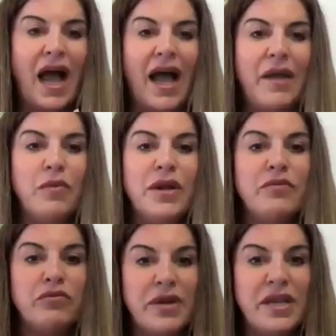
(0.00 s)
I would
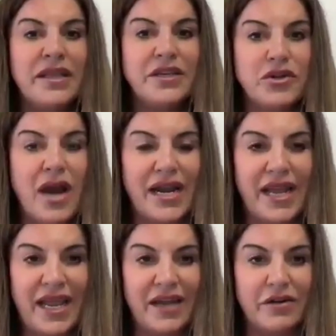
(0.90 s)
really try to
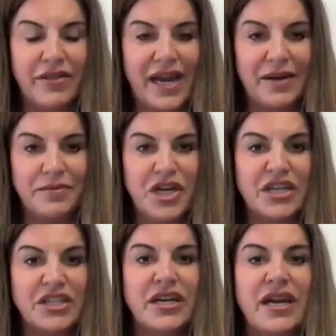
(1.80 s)
handle that
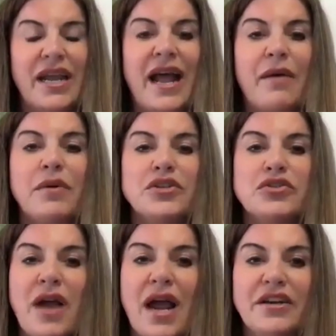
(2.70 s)
objection and I would
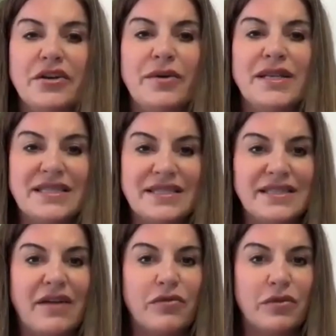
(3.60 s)
try to do it
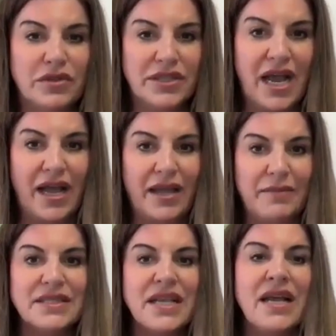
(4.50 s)
several
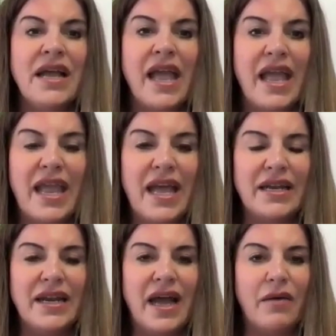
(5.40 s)
times.
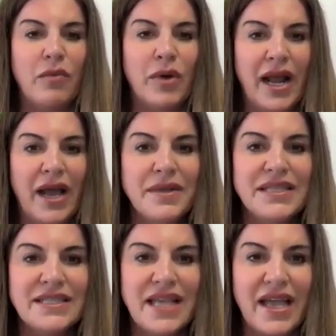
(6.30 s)
And what I
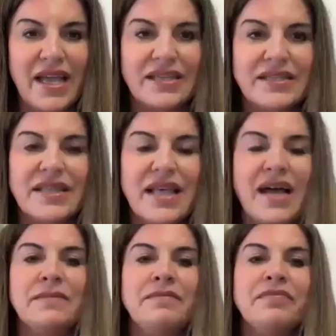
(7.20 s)
would say is
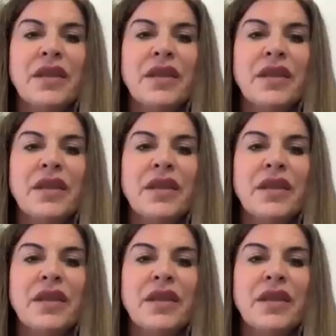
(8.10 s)
that